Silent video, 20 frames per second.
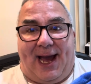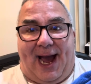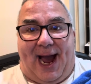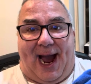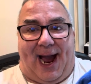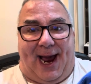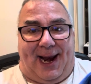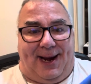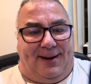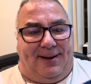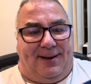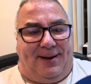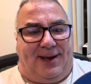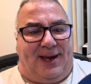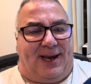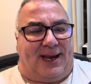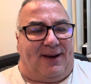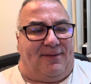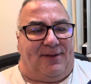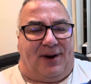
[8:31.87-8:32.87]
and
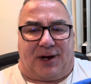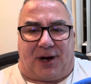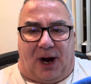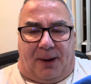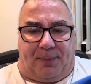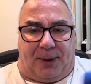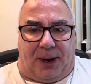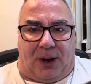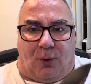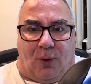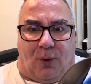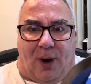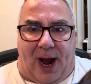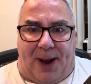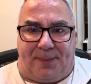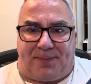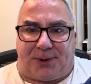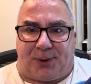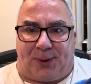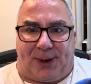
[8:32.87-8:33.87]
you give it a couple of
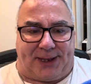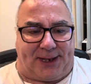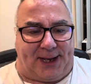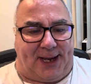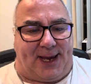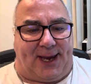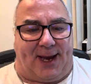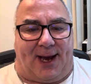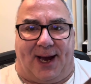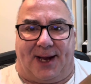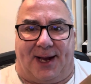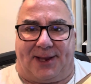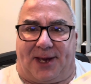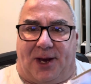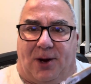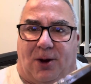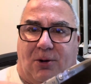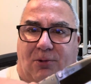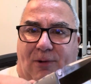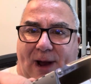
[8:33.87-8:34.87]
wipes with the
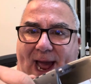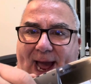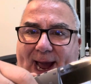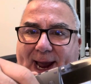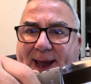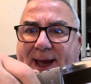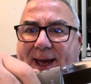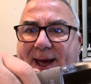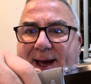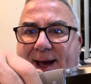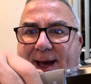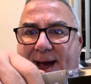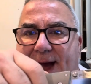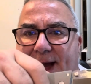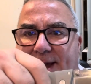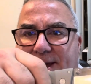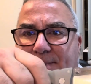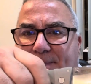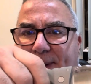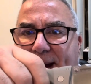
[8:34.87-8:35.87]
old rag,
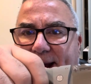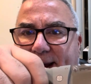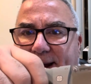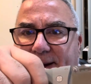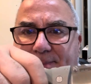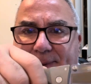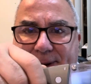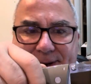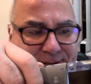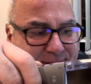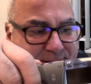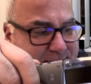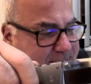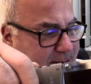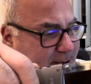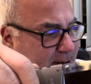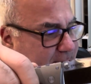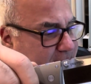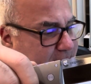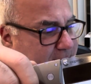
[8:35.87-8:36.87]
and you're back in business.